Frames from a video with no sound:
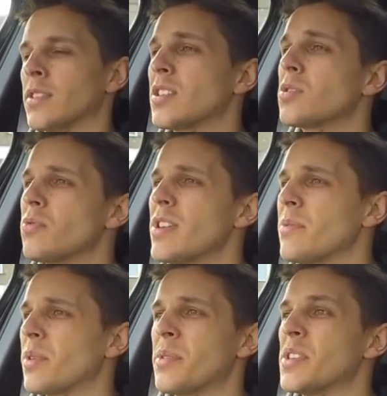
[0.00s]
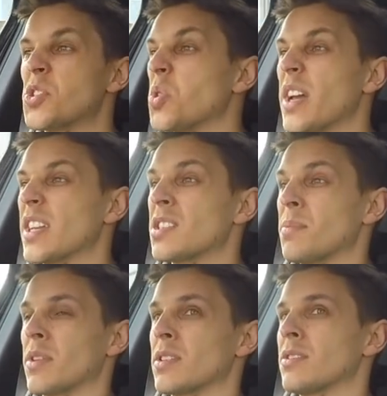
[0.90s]
I just really want to enjoy it, to be
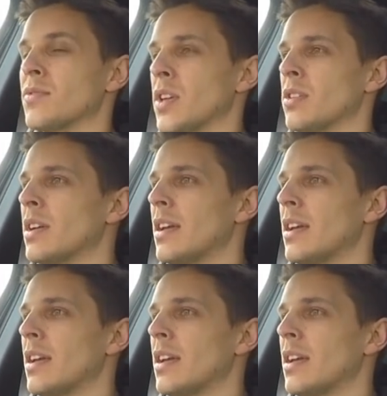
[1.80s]
honest with you,